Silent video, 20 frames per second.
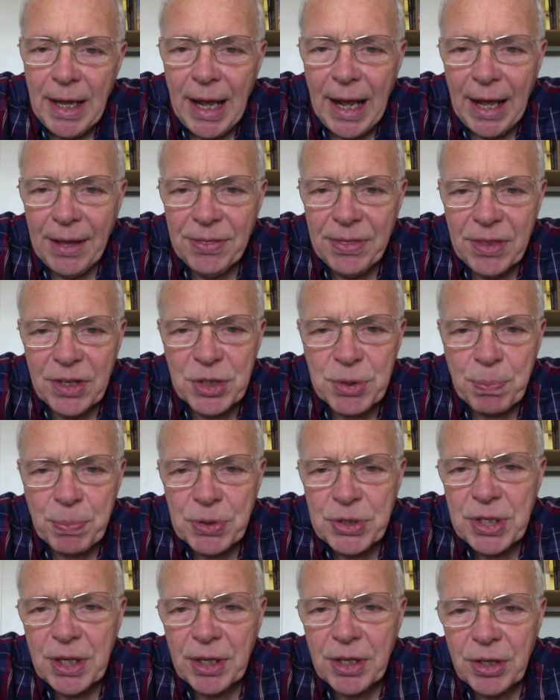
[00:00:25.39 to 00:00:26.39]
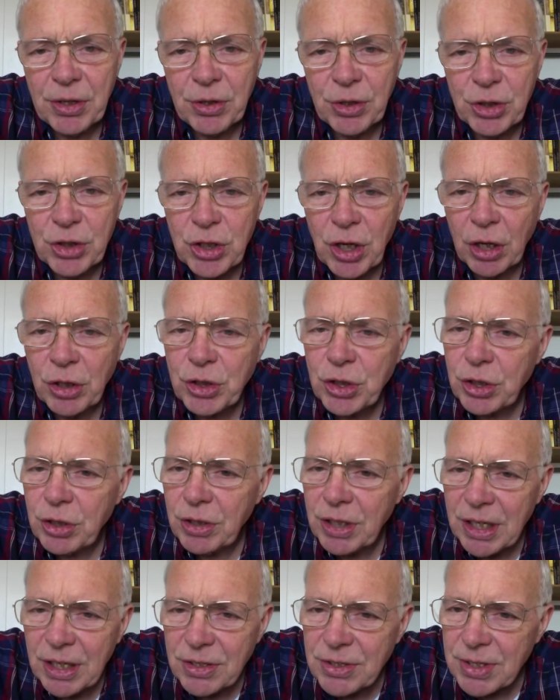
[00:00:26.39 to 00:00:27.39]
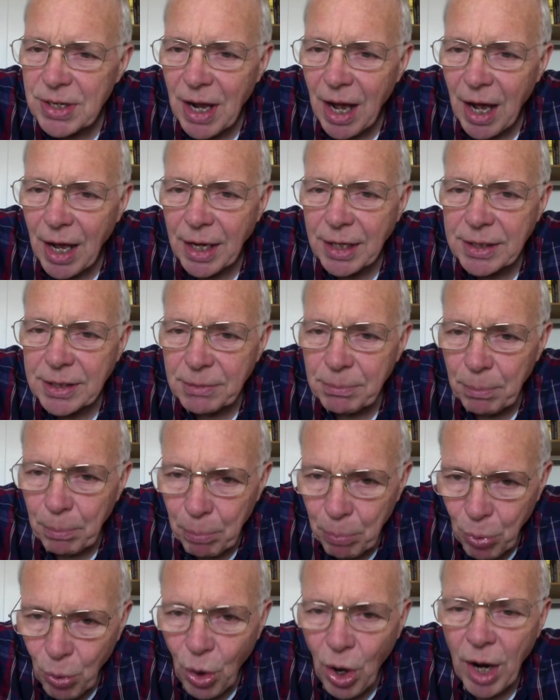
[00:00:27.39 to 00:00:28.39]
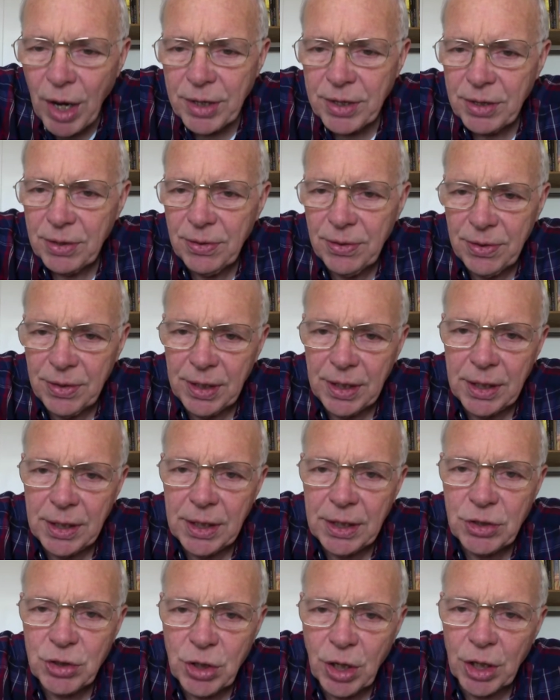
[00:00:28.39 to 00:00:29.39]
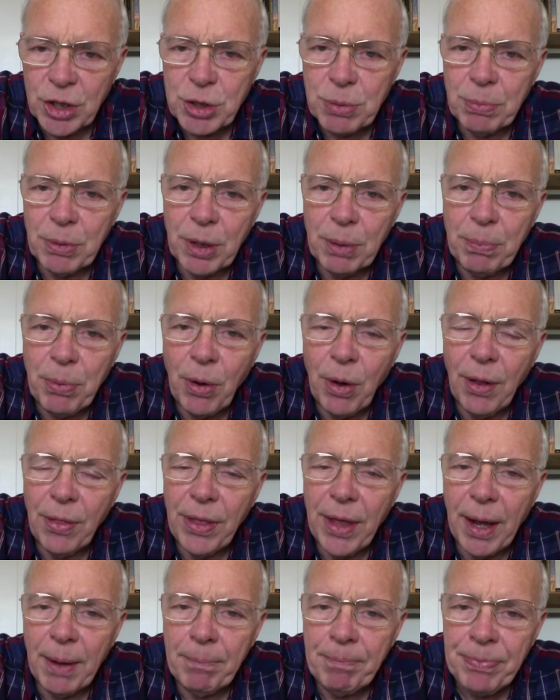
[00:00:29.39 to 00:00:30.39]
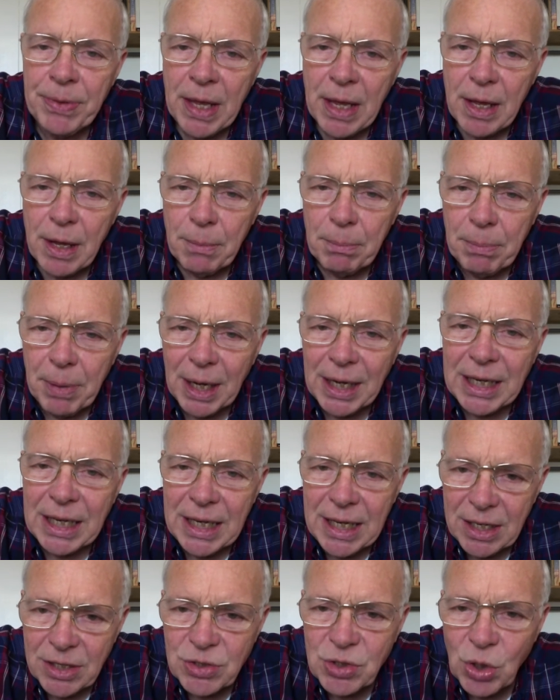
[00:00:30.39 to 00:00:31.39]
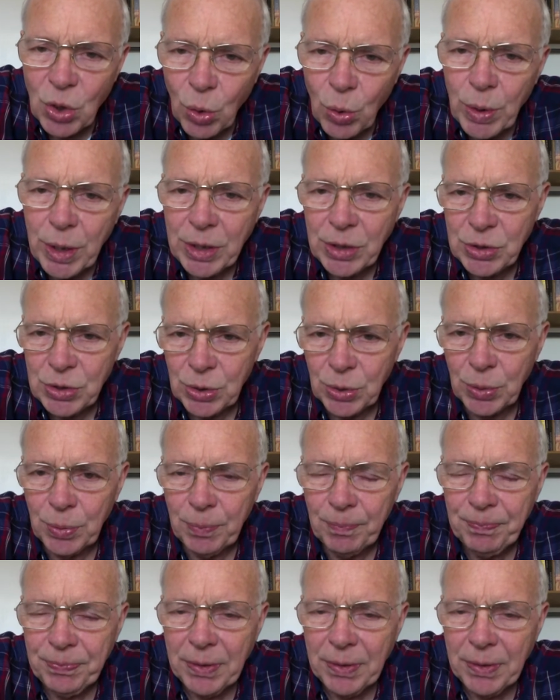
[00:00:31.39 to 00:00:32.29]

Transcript: At this particular juncture, he's not brought the judgment upon them, but he's going to.